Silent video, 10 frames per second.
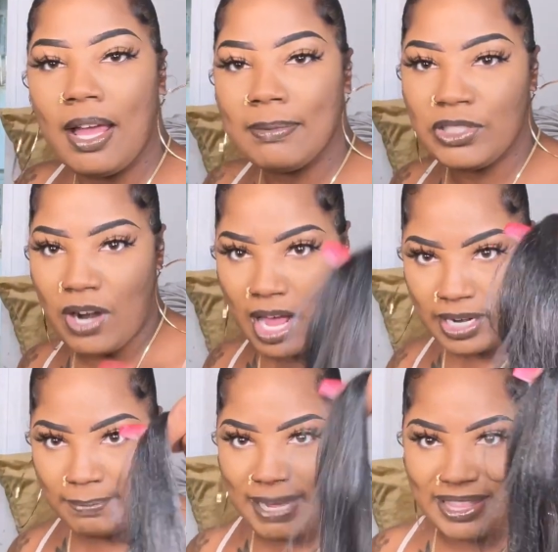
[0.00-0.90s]
I'm gonna try
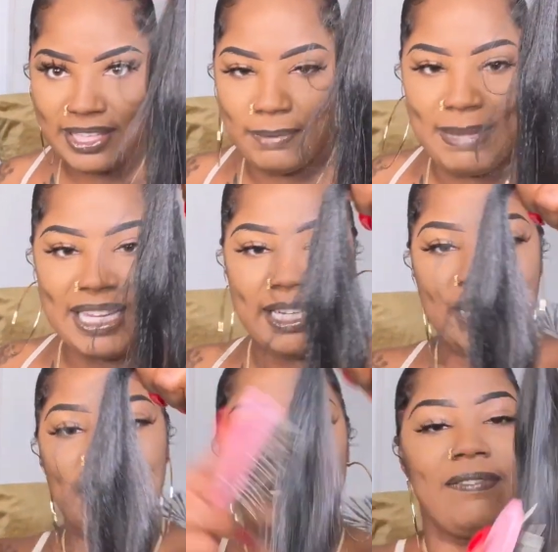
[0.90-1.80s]
the method of making
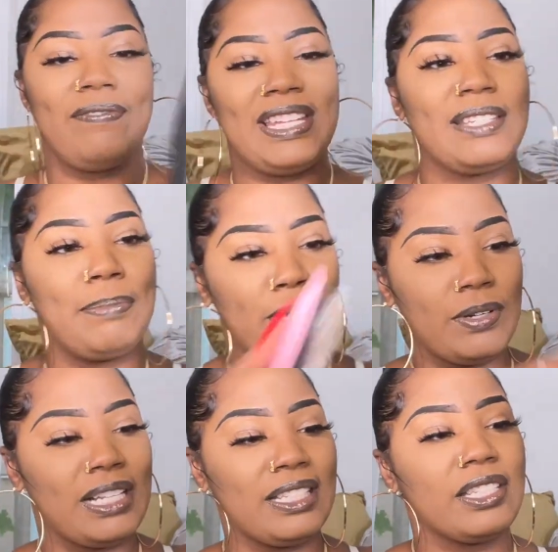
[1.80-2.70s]
it look invisible
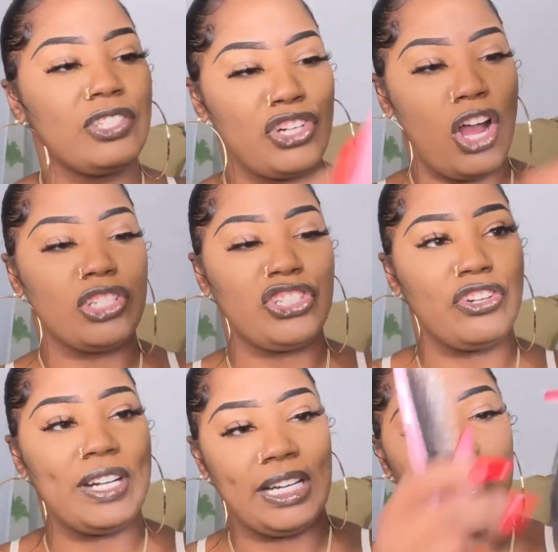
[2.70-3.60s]
because it's a
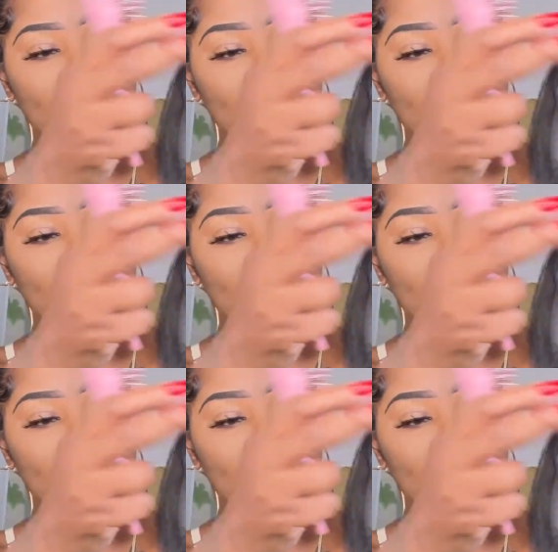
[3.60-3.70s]
drawstring or